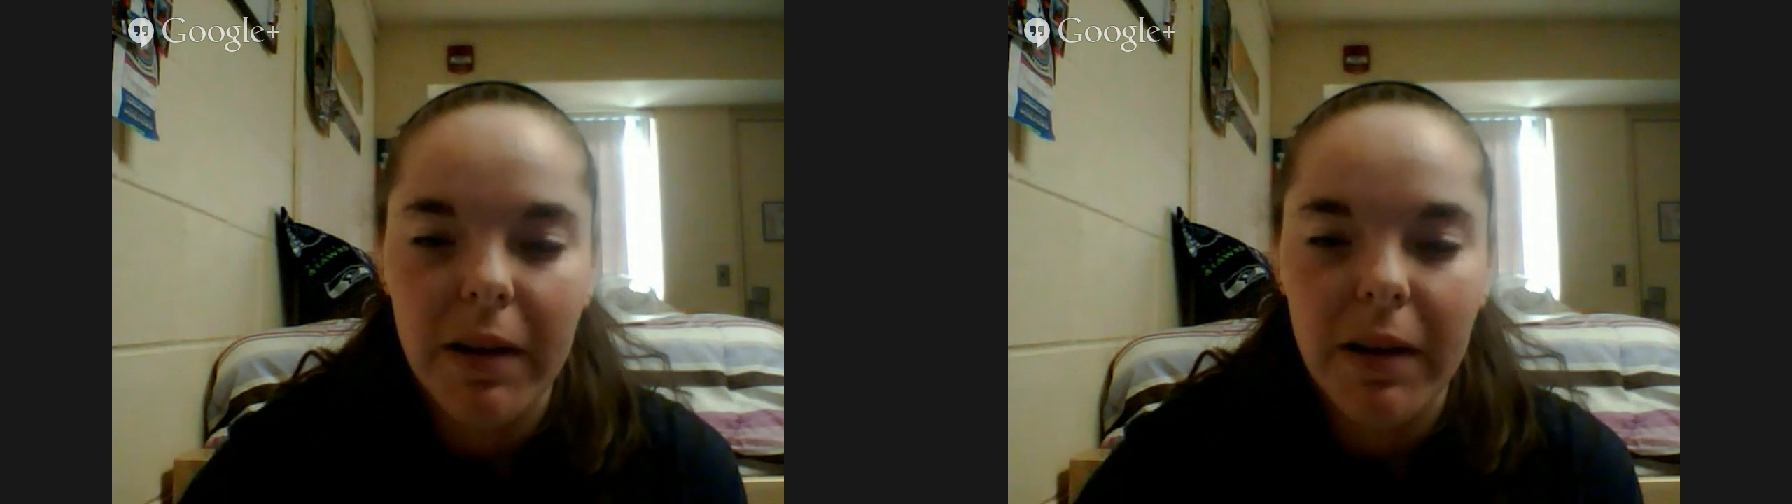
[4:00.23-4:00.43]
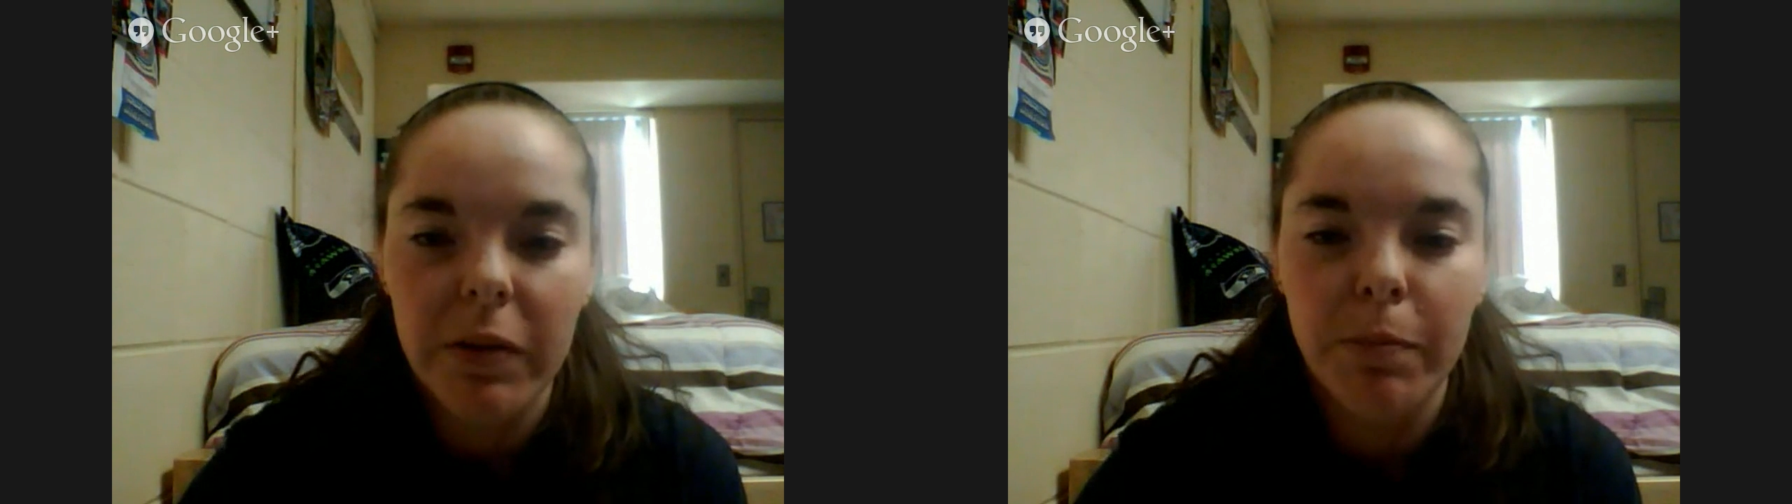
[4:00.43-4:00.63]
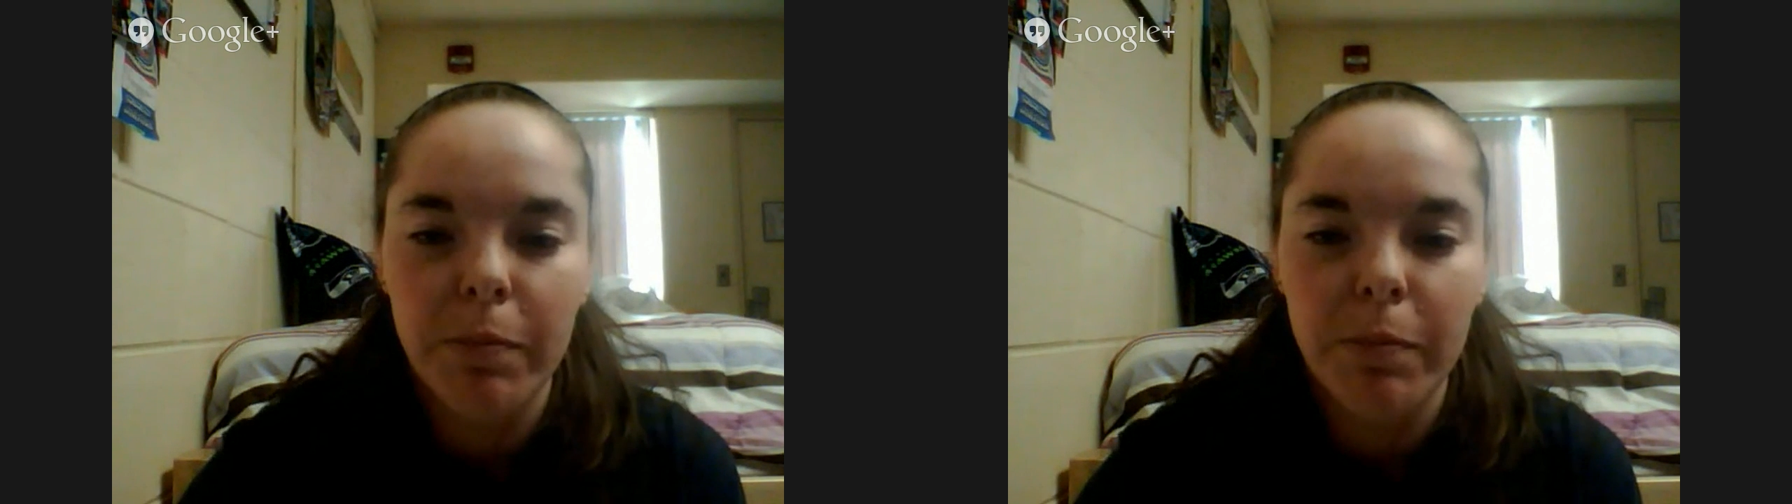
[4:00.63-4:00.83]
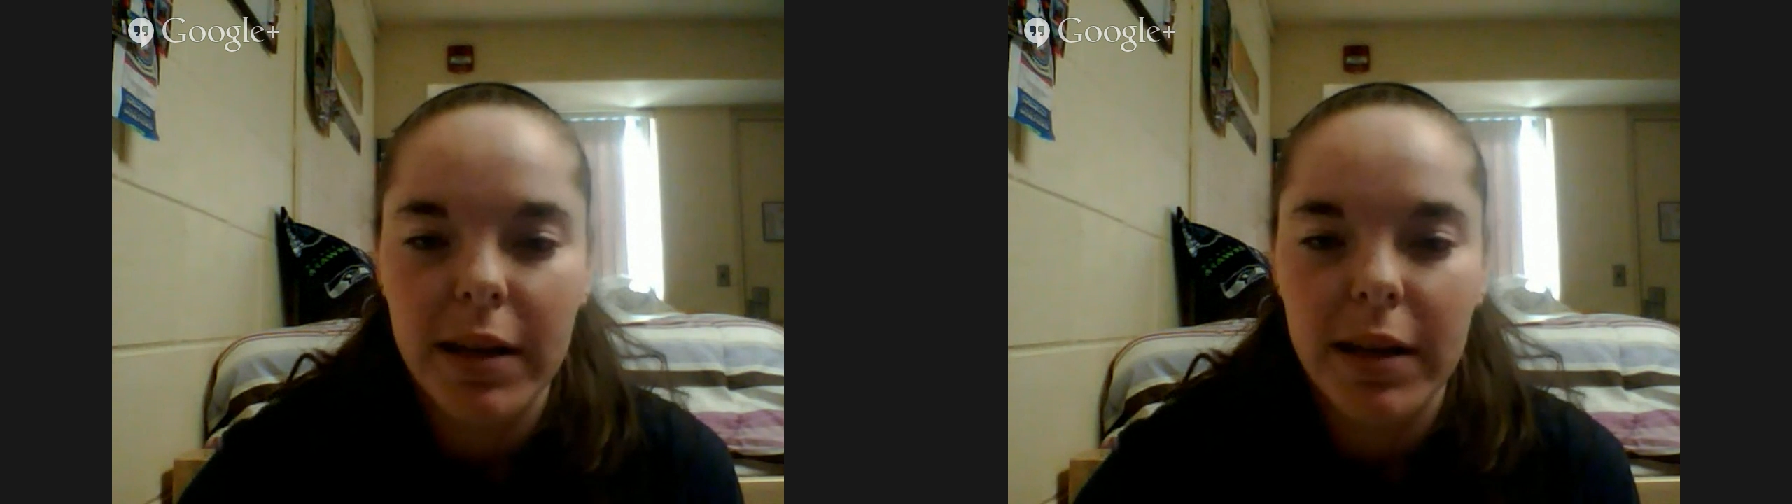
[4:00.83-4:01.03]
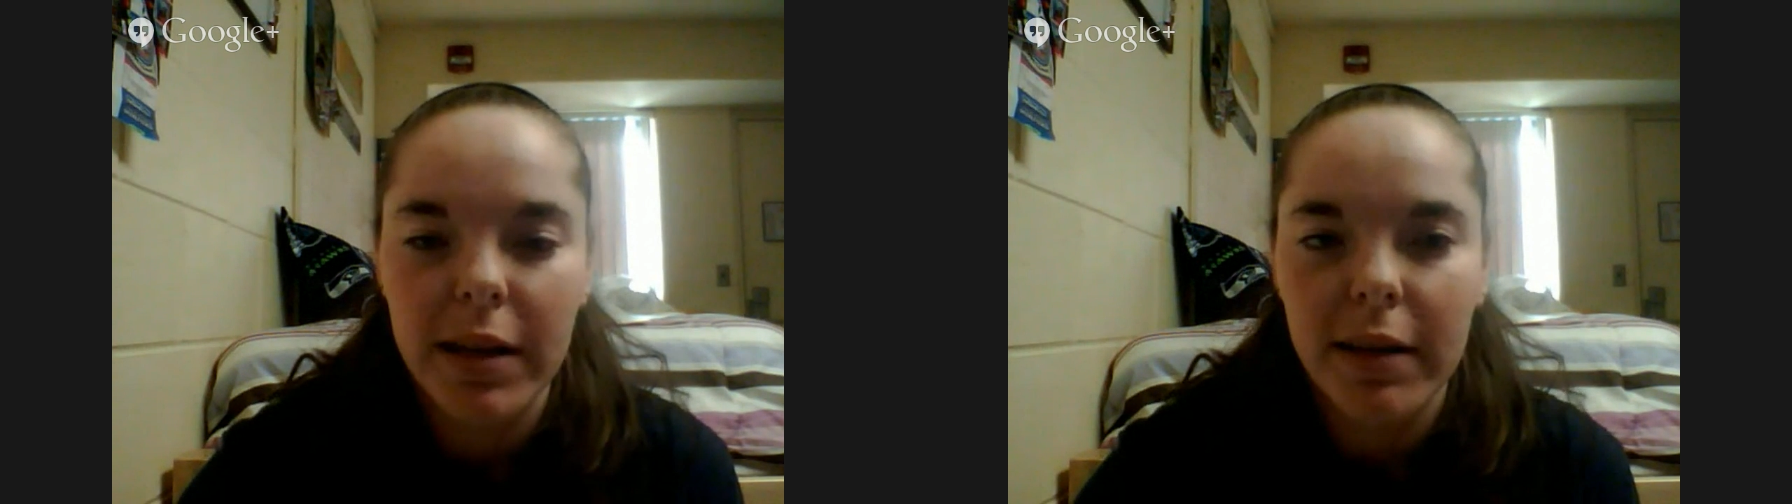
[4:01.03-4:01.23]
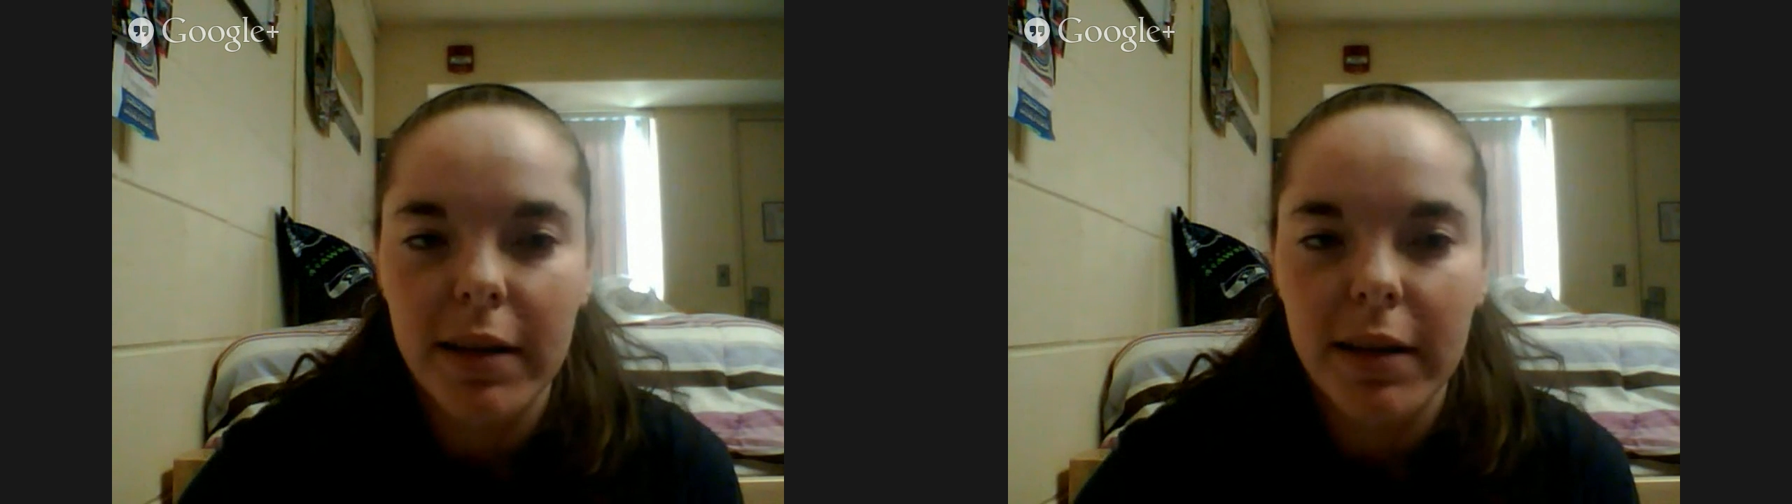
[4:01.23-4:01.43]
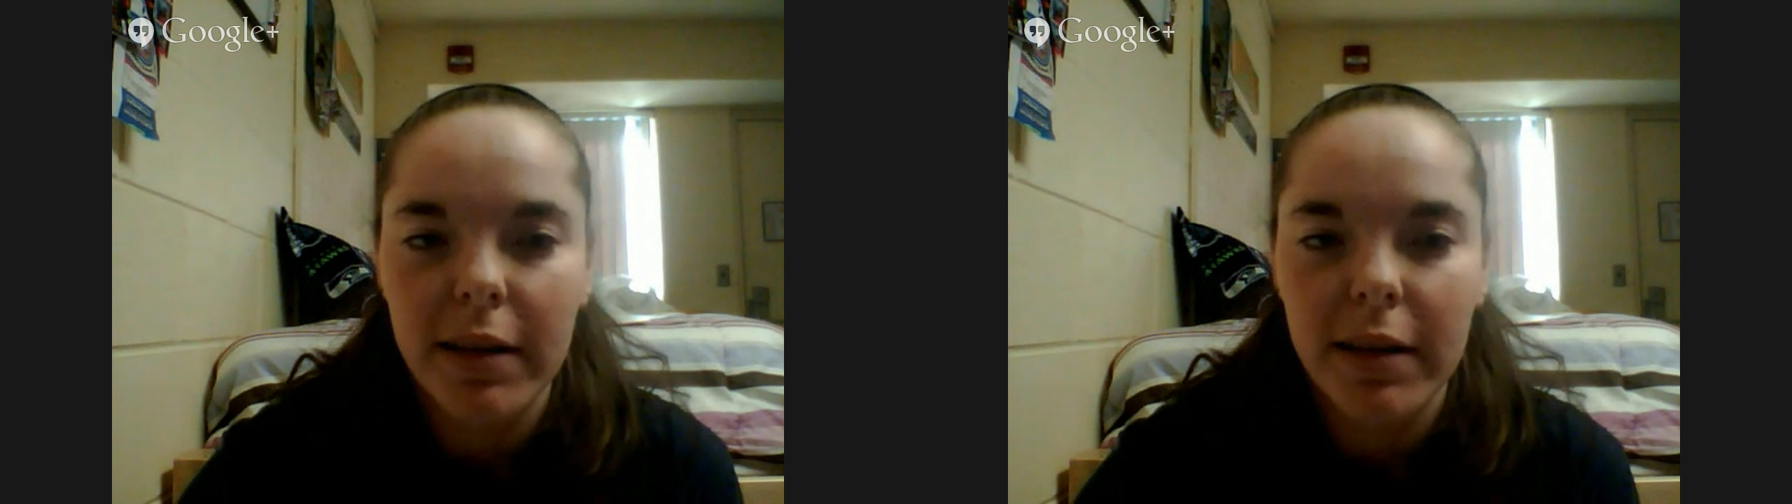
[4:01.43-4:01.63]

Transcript: him being